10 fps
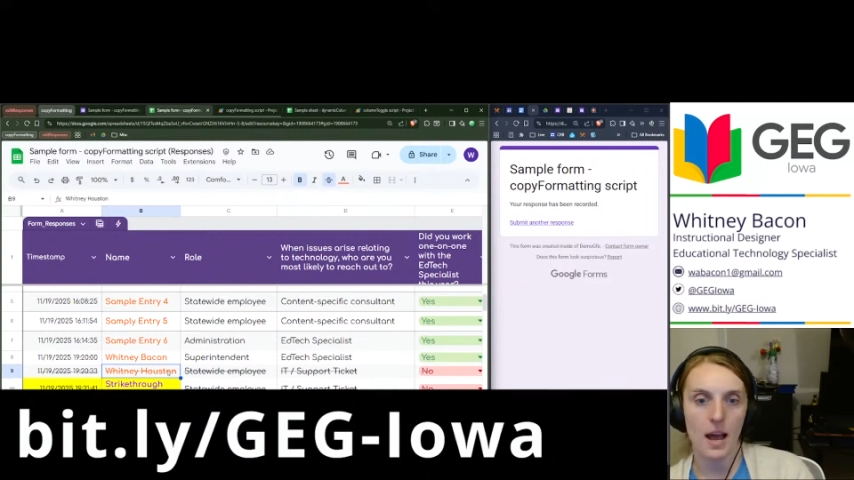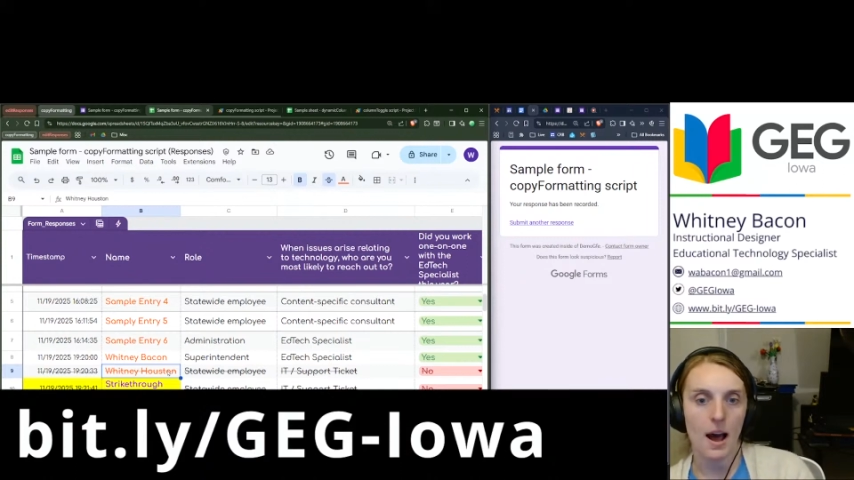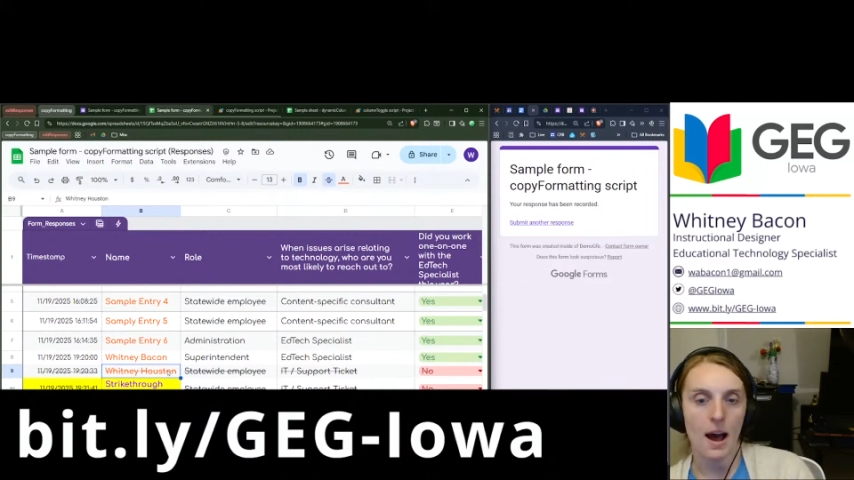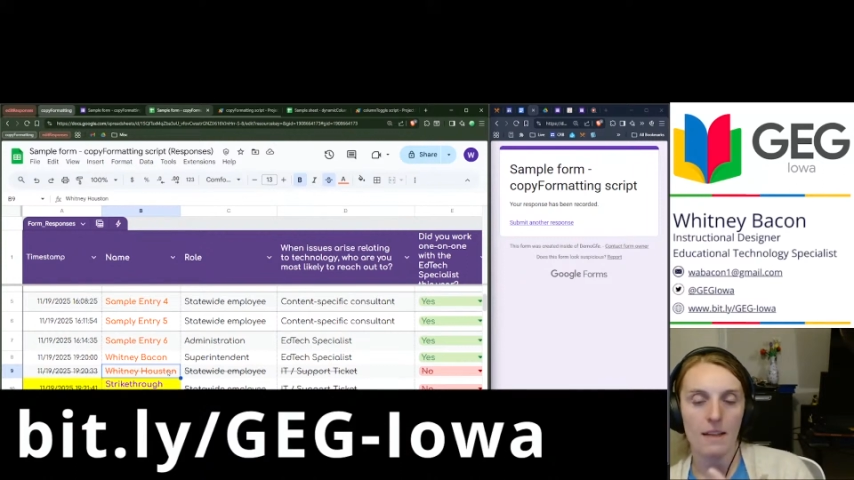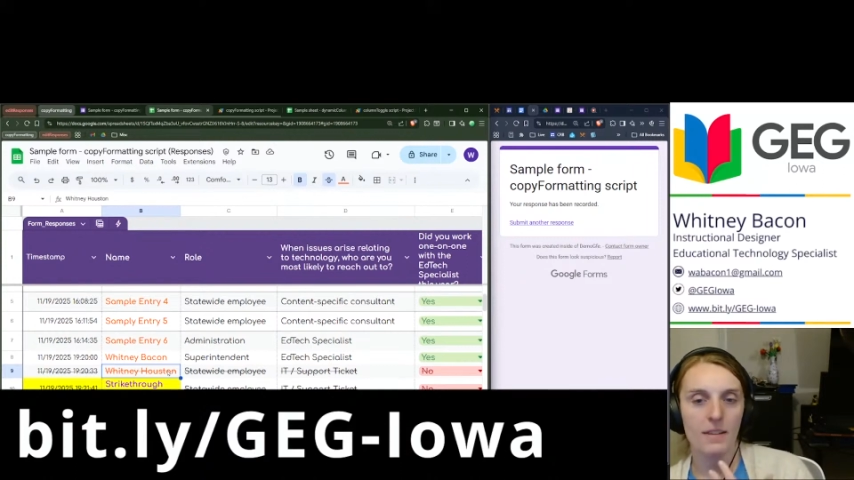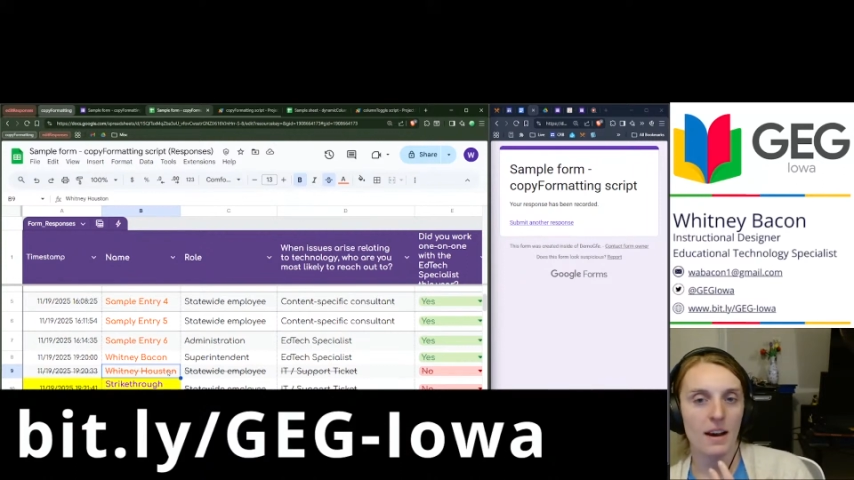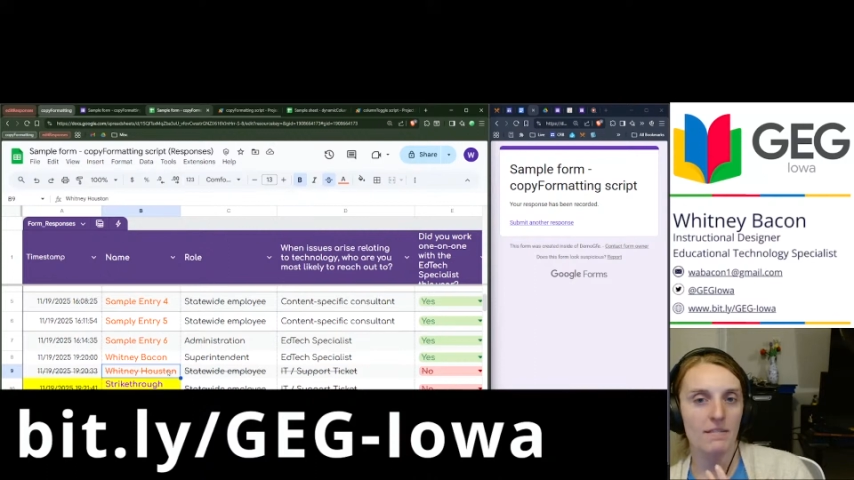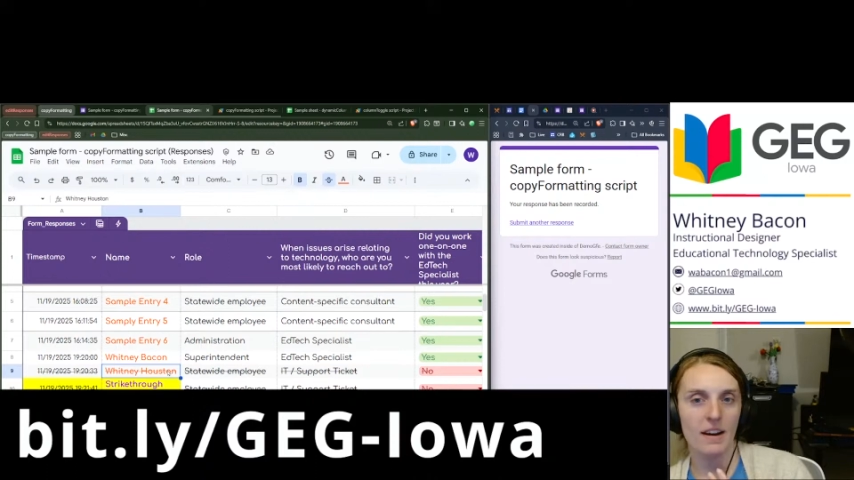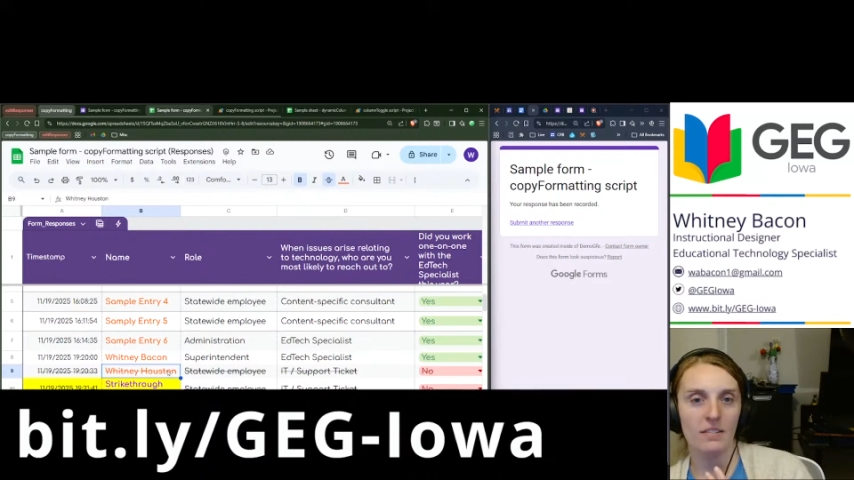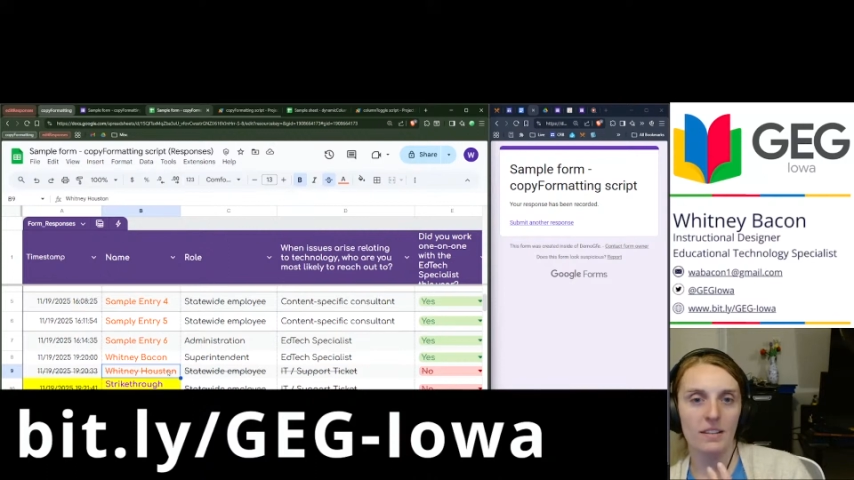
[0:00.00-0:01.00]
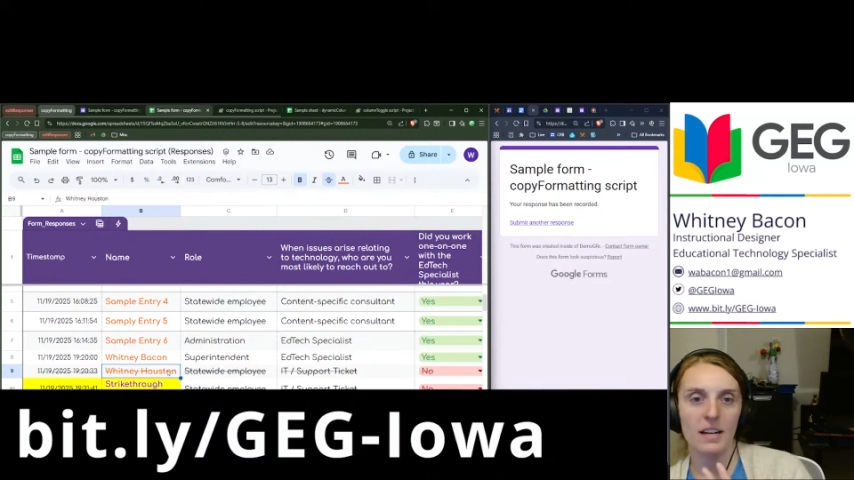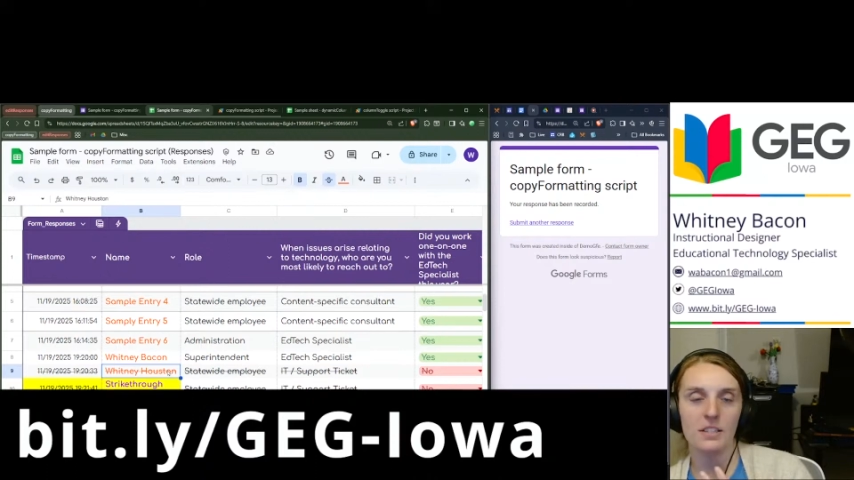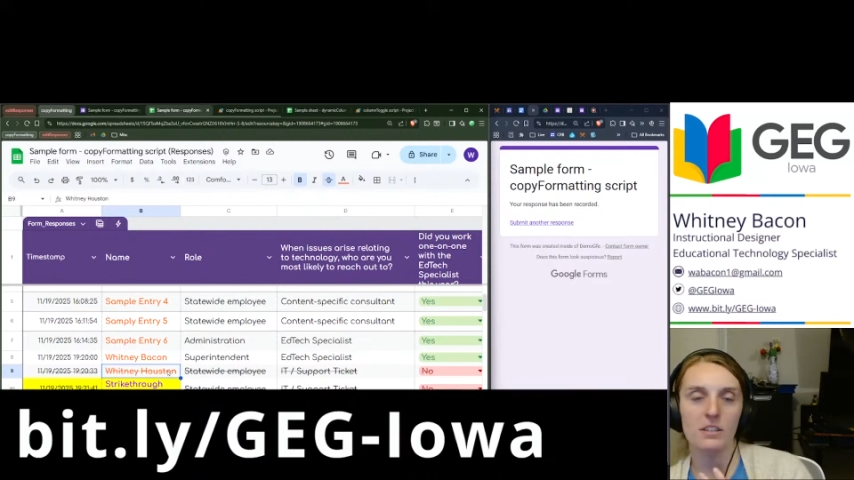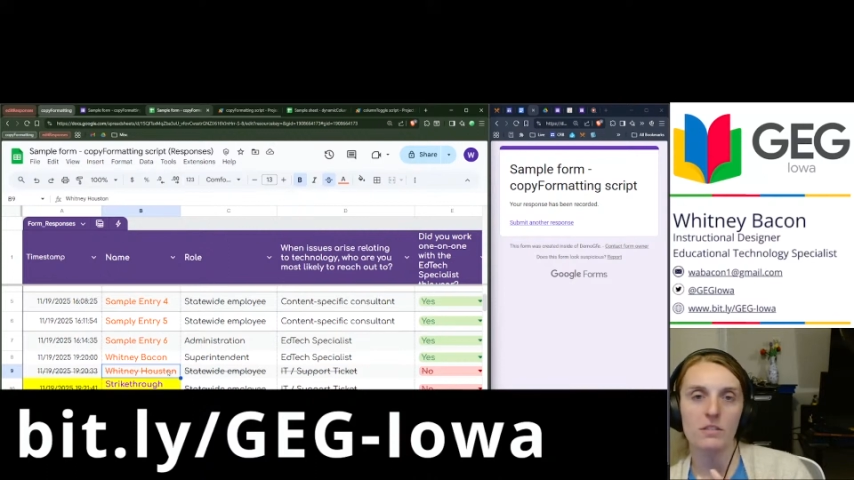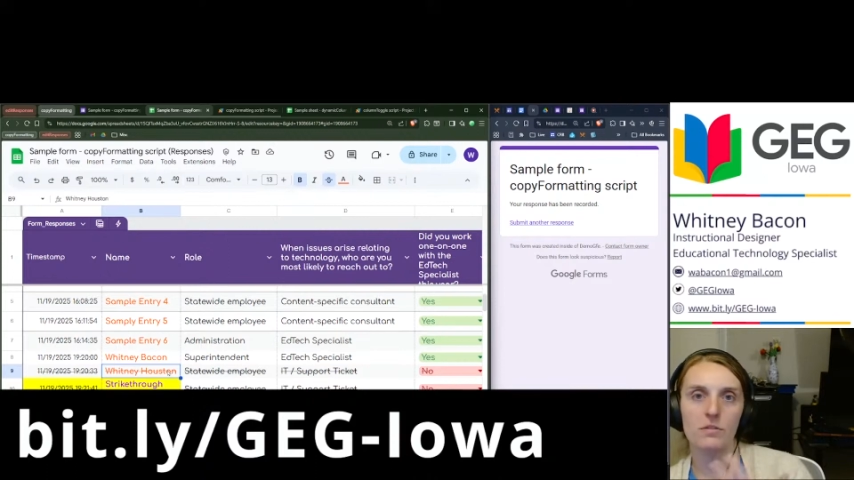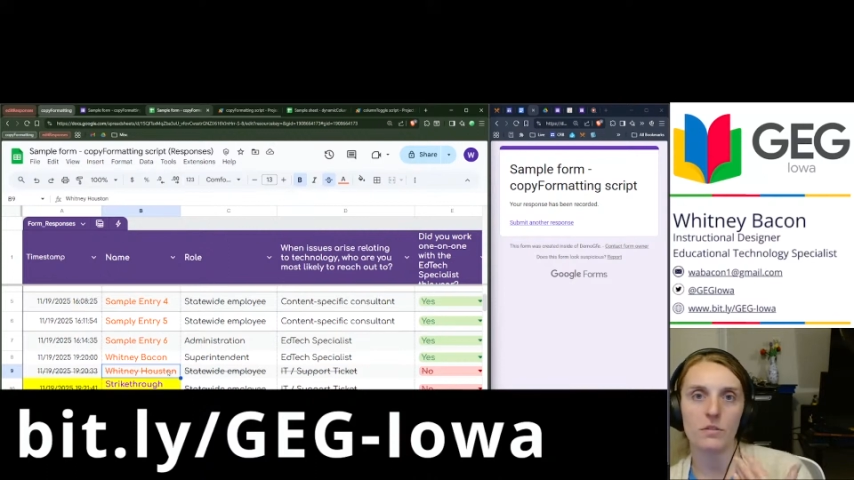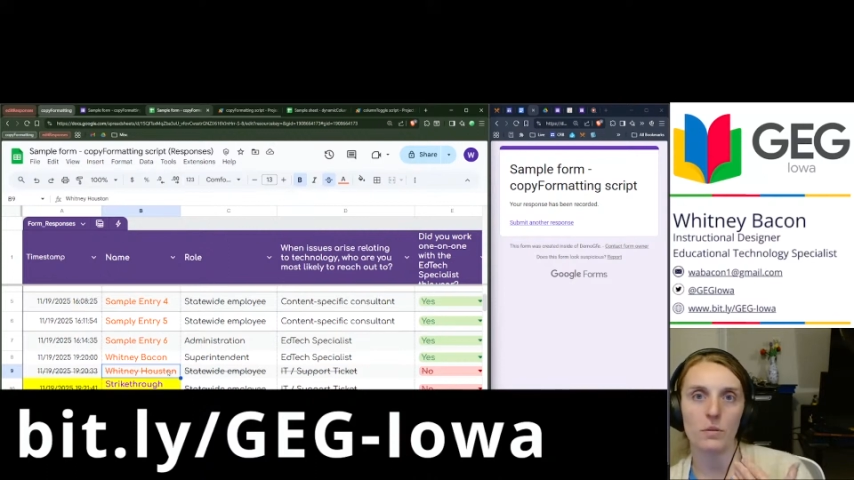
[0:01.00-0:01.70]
I have not found lots of